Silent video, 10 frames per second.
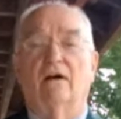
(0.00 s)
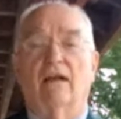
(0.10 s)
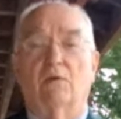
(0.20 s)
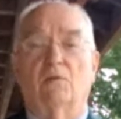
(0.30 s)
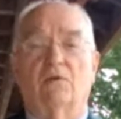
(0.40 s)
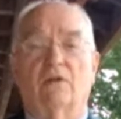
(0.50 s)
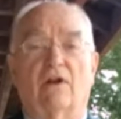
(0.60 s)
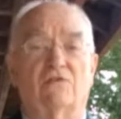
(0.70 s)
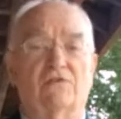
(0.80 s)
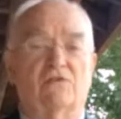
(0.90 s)
Hamlin,
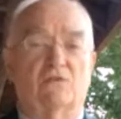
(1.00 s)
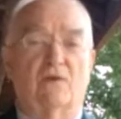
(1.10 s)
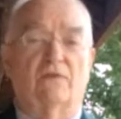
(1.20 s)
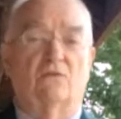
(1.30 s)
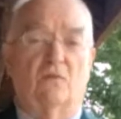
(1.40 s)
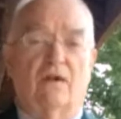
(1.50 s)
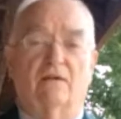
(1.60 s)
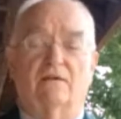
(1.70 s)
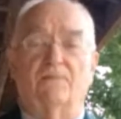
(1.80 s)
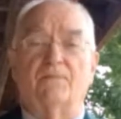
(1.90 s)
Clarkson, Sweden, and Riga.